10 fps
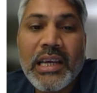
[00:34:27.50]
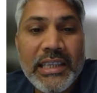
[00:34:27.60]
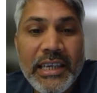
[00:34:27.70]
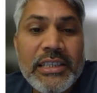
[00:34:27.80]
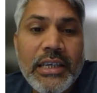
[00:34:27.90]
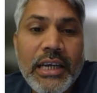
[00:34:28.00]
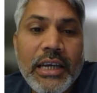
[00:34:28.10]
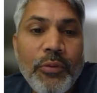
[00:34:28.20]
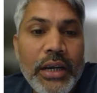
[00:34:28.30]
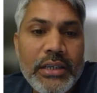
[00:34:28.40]
There is an
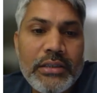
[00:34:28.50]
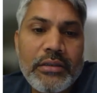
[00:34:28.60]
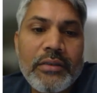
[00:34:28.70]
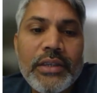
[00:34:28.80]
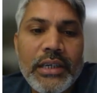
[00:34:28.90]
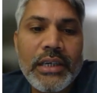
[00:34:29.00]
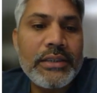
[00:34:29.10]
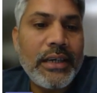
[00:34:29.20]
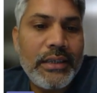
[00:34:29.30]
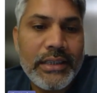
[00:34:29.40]
advantage of the
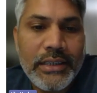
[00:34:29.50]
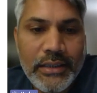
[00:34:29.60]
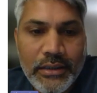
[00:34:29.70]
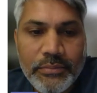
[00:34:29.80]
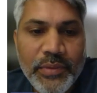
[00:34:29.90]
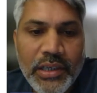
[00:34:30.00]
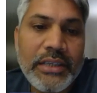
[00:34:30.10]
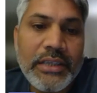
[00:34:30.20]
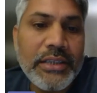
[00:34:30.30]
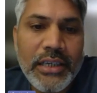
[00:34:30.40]
Delta Lake here.
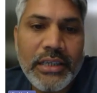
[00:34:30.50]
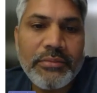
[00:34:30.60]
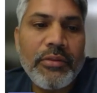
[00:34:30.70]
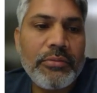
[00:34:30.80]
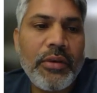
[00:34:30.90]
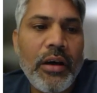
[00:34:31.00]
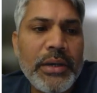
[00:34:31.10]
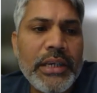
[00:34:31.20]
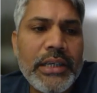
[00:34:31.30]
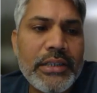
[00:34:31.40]
Delta Lake
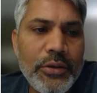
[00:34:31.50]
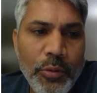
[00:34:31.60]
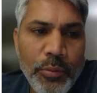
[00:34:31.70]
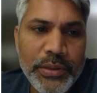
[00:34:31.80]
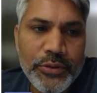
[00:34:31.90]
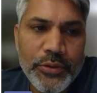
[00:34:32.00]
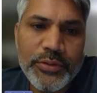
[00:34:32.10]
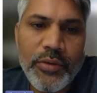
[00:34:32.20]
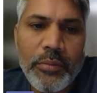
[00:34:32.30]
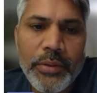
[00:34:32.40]
format is an open source
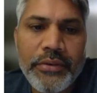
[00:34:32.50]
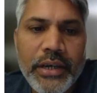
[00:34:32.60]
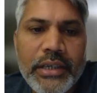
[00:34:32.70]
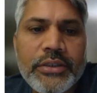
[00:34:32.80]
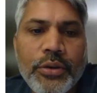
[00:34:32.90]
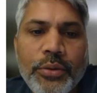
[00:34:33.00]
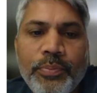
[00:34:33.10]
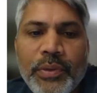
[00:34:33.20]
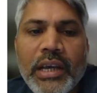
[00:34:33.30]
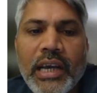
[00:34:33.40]
format, right? So
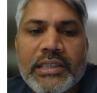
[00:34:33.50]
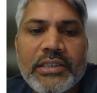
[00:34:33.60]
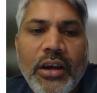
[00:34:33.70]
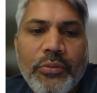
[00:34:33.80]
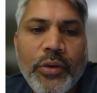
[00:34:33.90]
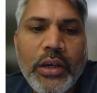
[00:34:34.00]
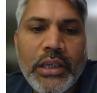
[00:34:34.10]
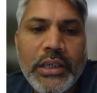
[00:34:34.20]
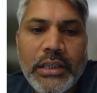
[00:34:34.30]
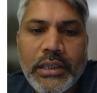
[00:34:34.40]
it's not
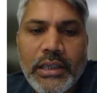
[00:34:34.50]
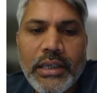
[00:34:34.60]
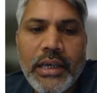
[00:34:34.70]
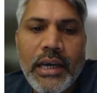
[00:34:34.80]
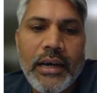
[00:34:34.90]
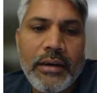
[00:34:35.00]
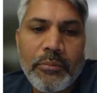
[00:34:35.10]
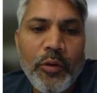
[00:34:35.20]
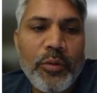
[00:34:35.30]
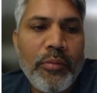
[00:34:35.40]
only
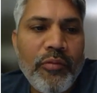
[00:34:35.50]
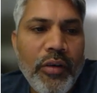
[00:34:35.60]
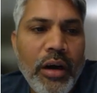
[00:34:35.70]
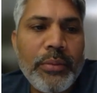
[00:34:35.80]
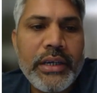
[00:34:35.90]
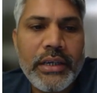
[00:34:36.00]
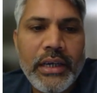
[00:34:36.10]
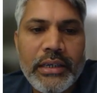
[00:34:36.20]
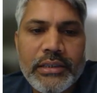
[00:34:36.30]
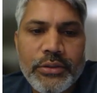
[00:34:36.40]
more performant
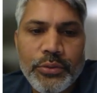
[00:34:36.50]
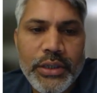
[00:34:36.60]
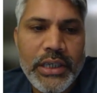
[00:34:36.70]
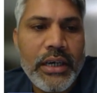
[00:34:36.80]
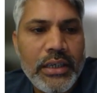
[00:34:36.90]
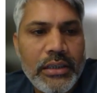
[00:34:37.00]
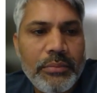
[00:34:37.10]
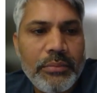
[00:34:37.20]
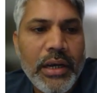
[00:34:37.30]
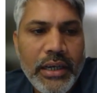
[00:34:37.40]
and store data in the
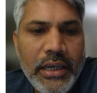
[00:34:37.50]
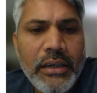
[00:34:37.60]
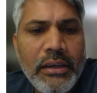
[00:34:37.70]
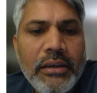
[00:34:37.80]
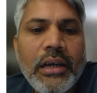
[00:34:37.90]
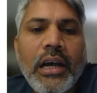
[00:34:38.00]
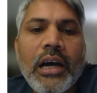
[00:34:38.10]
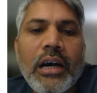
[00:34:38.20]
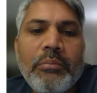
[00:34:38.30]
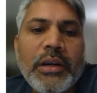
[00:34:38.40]
Parquet,
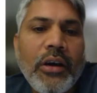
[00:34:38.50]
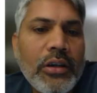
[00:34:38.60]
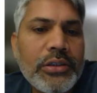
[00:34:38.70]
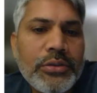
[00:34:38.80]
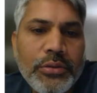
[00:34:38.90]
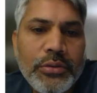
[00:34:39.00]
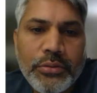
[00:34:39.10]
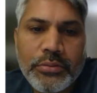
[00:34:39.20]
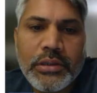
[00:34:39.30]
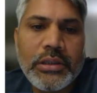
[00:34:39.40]
but
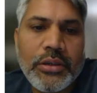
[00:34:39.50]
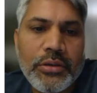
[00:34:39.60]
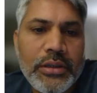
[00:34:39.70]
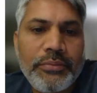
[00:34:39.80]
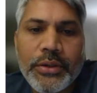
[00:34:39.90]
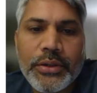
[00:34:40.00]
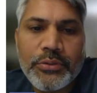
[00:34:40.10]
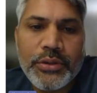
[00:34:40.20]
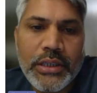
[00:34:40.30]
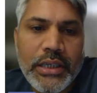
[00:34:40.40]
also, if you're
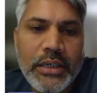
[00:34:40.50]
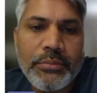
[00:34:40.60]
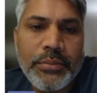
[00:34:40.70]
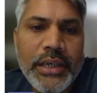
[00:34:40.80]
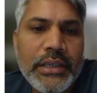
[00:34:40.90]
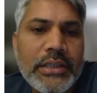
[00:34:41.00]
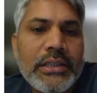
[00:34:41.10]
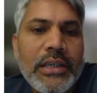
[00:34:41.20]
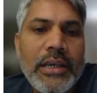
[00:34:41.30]
using Databricks,